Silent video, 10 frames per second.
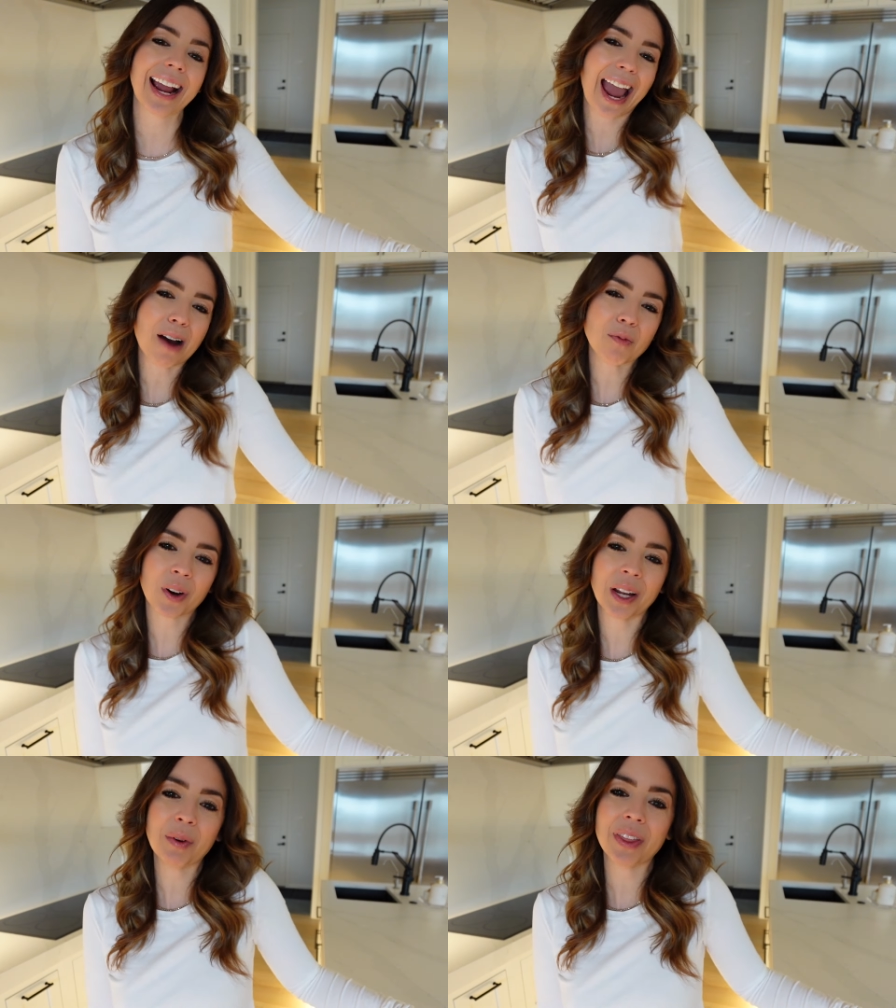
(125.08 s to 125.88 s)
I am
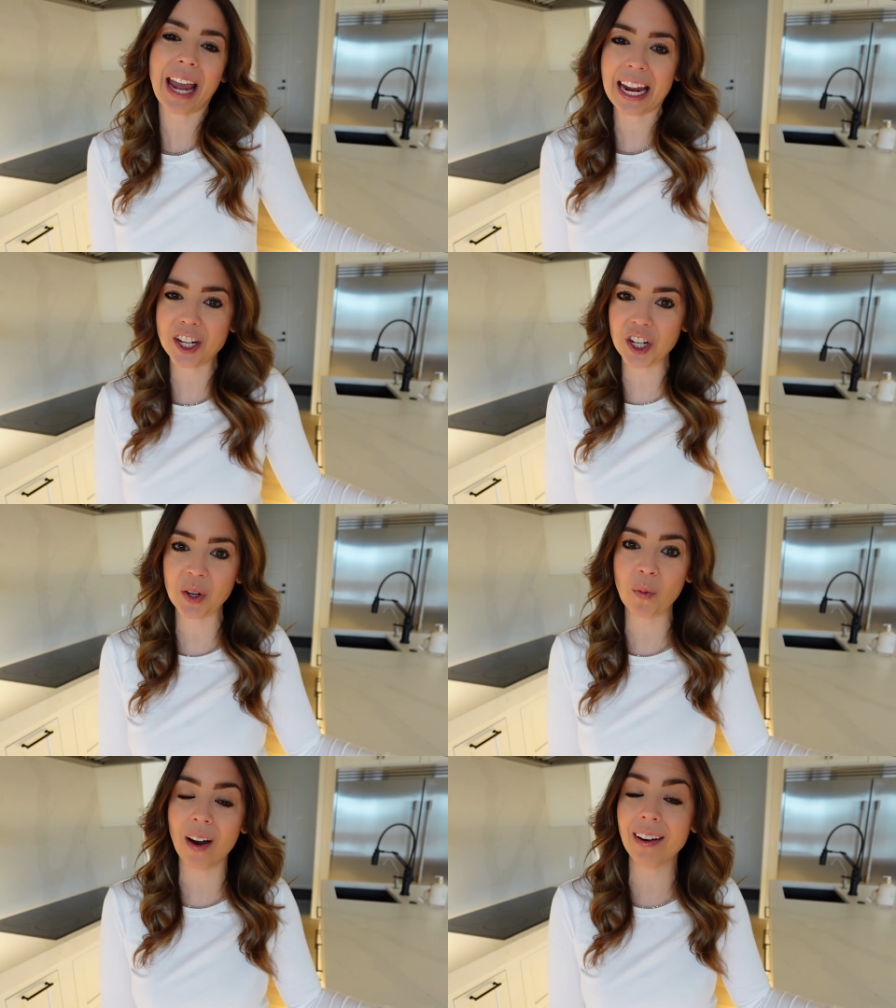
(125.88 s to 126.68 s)
working with
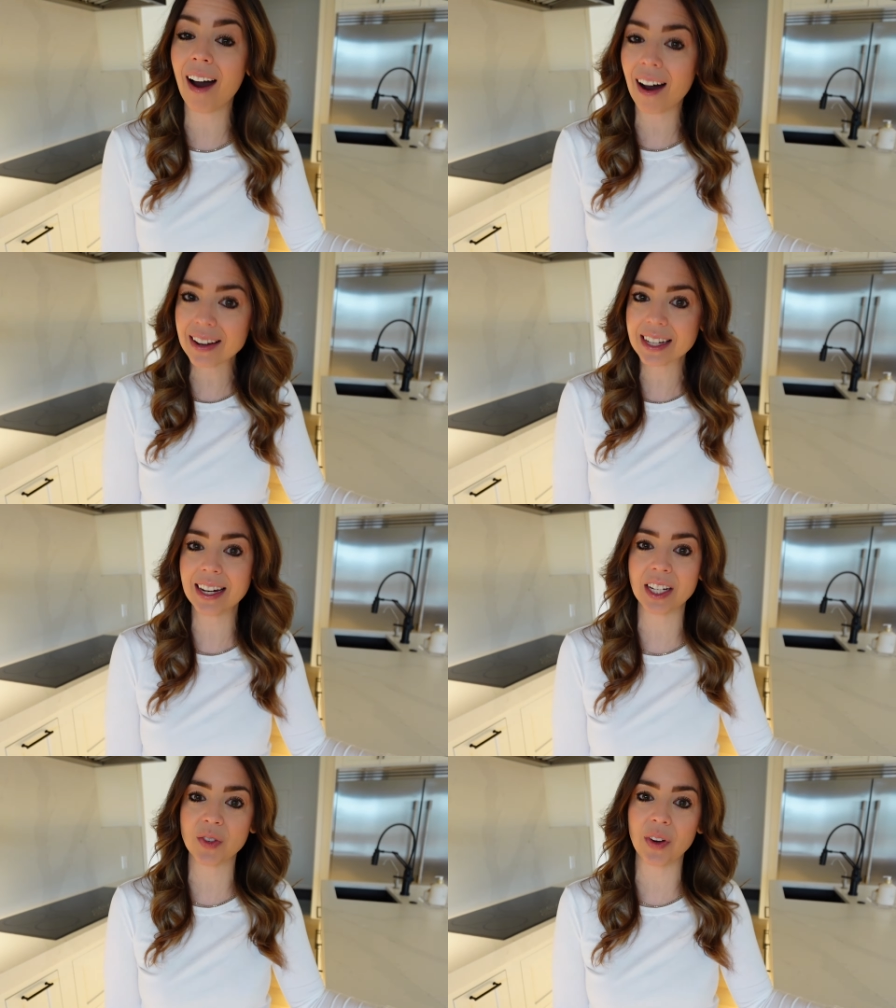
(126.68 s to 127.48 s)
AG1 on
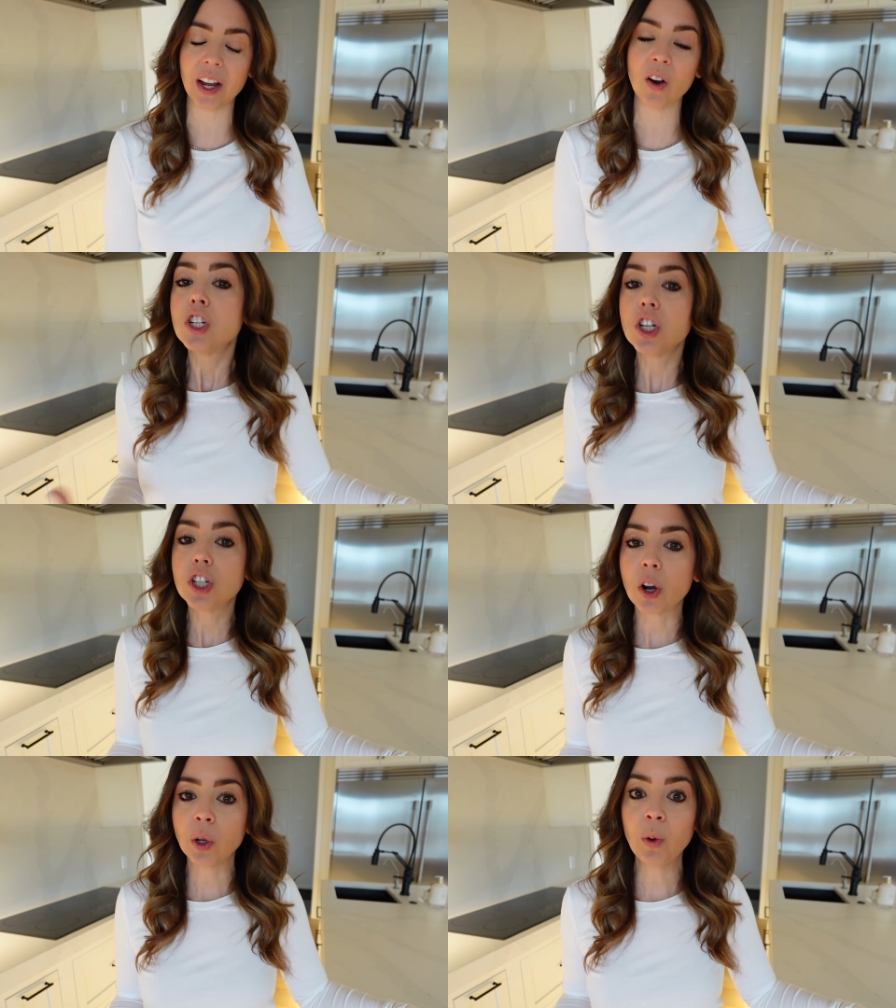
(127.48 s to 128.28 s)
today's video to
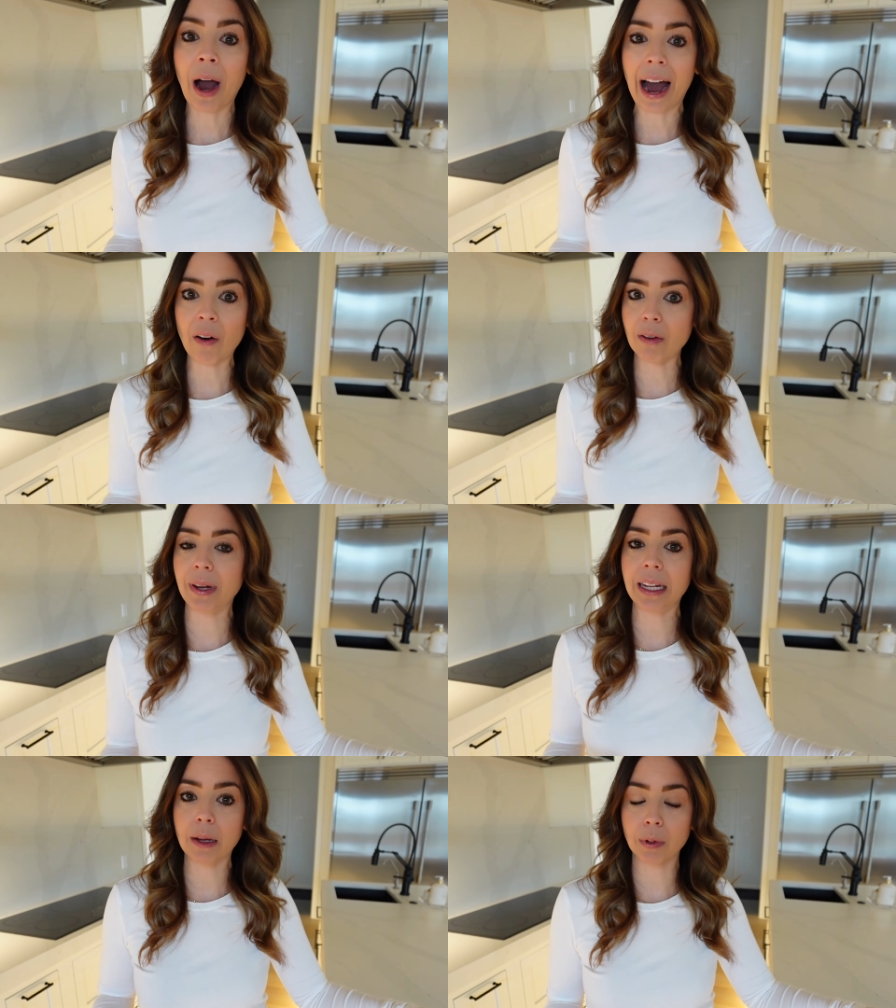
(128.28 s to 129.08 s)
show you how I've
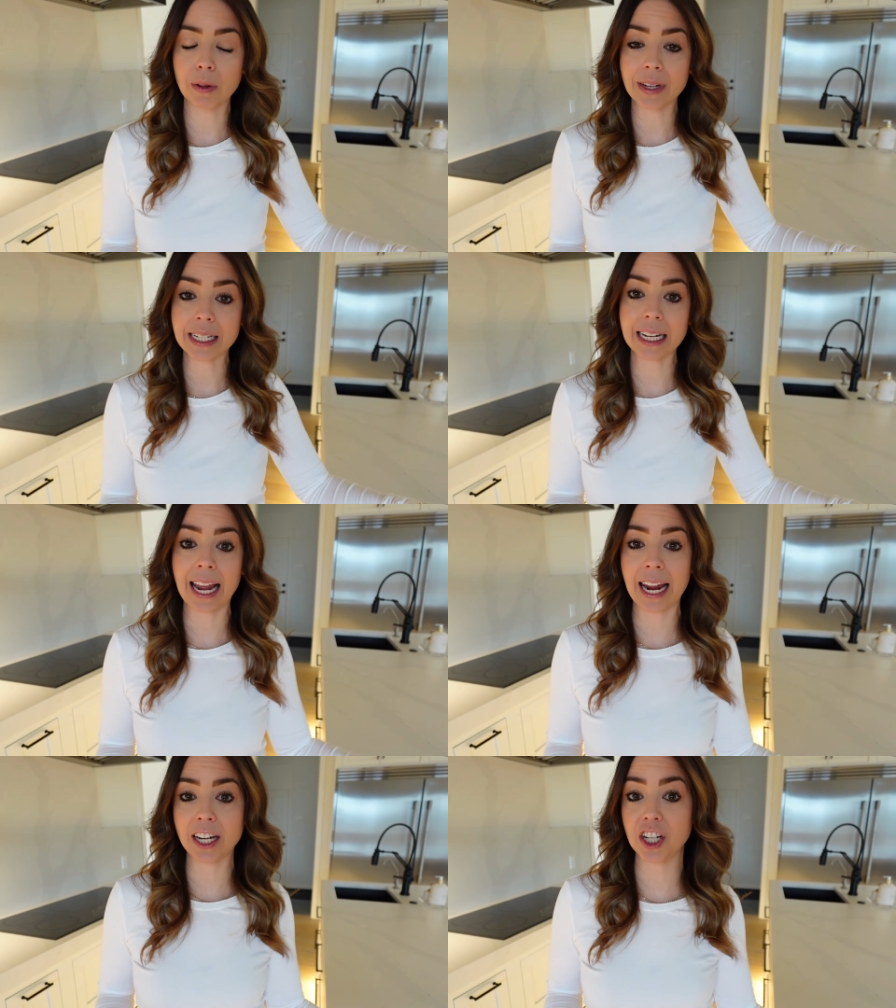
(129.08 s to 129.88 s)
been implementing
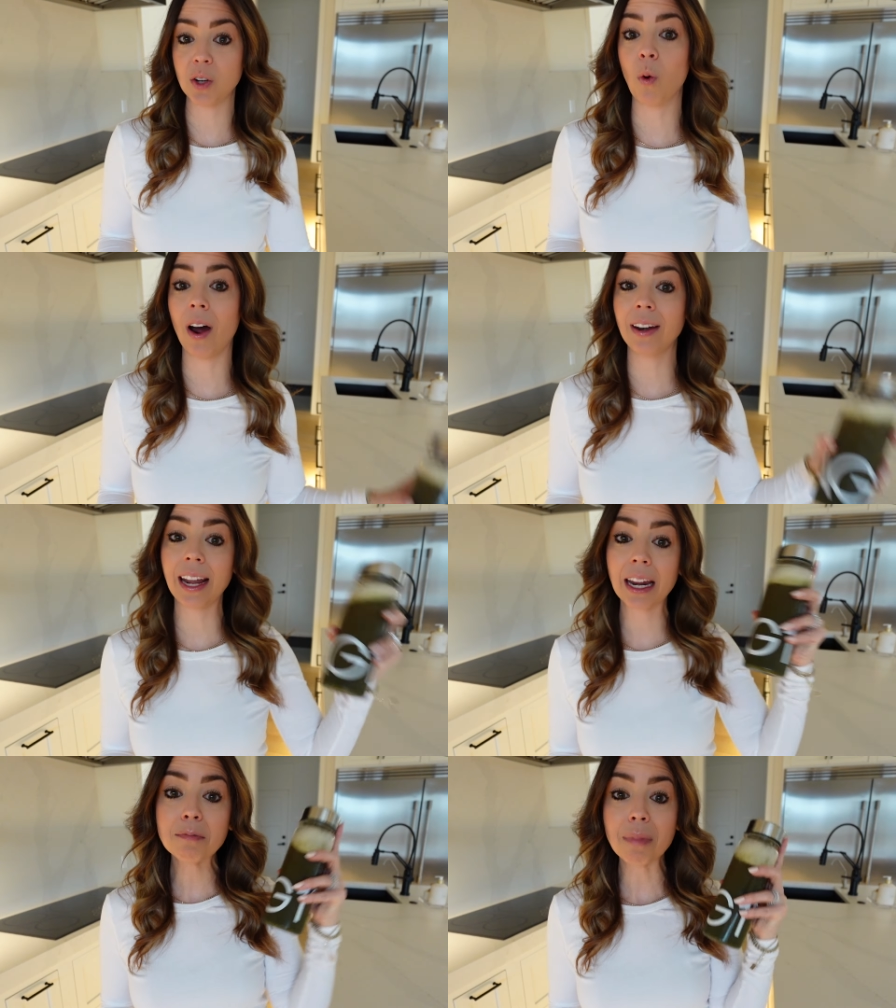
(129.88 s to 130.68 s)
AG1
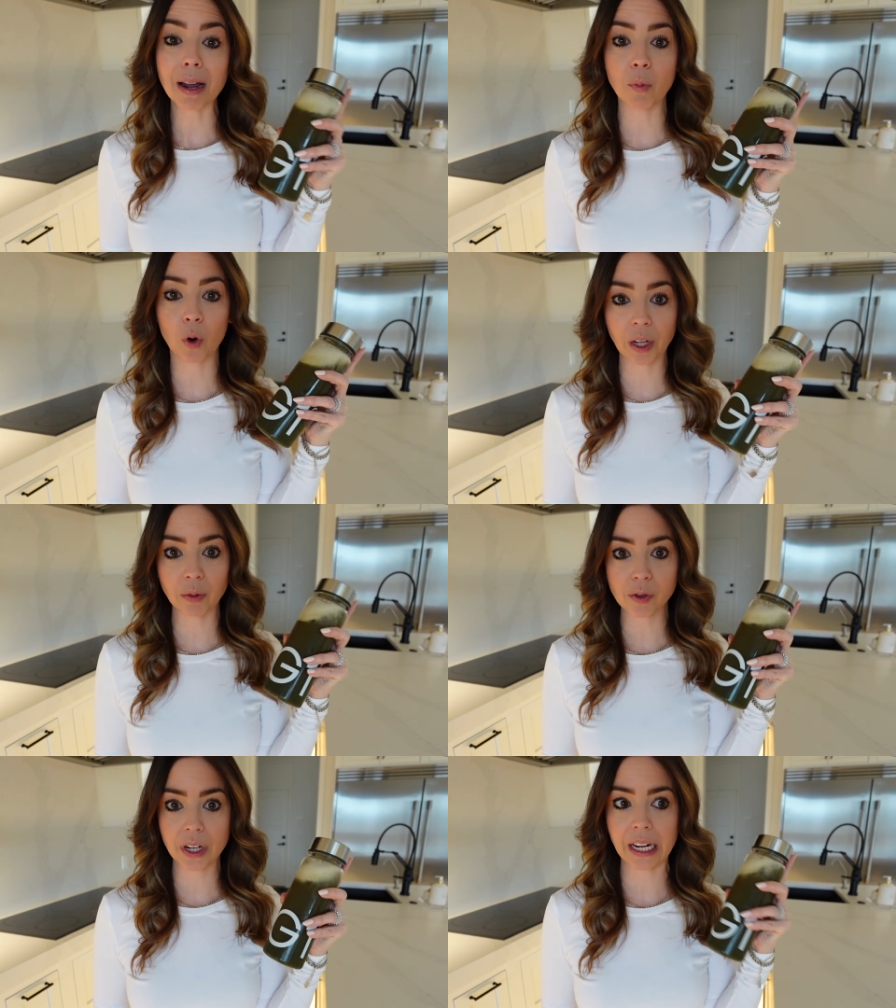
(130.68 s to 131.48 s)
in my morning
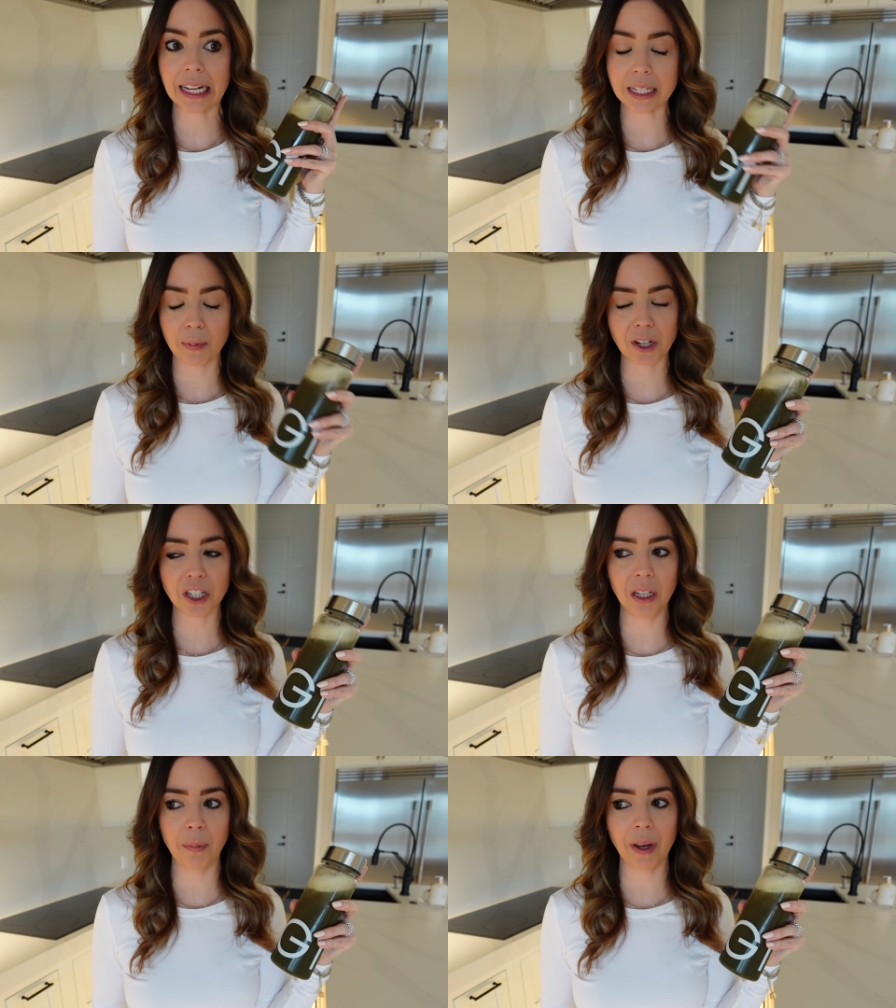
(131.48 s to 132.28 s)
routine
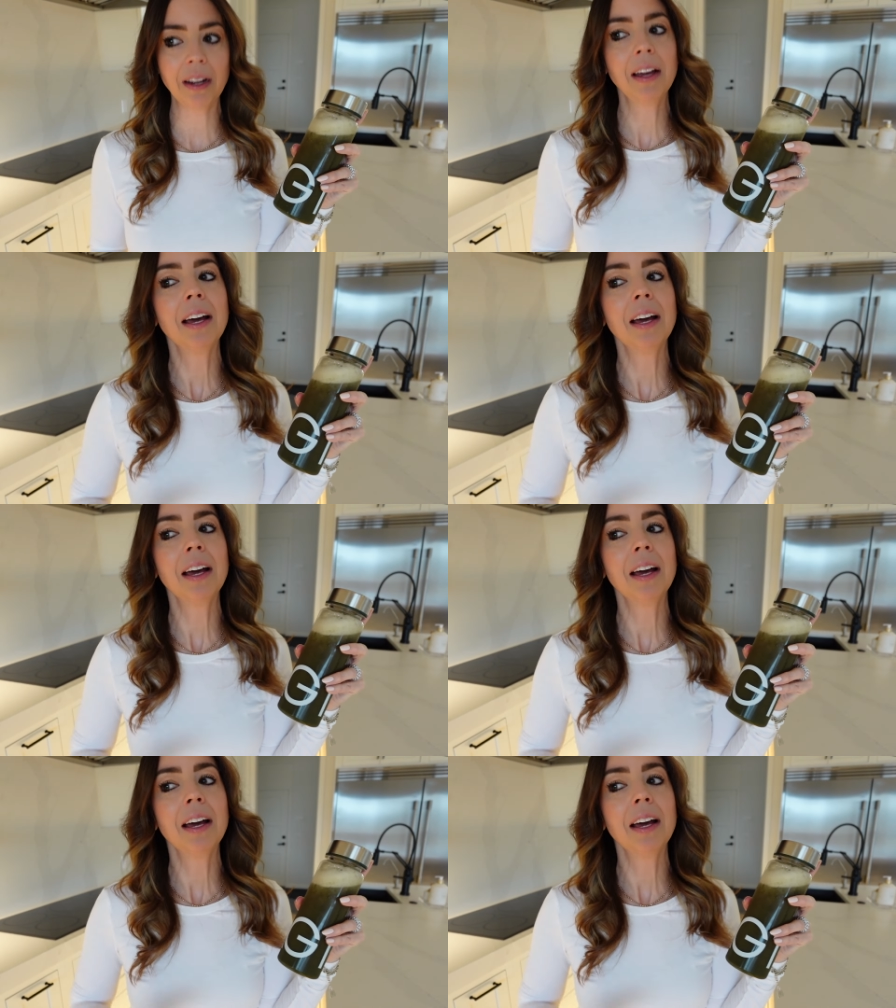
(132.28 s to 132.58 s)
especially, but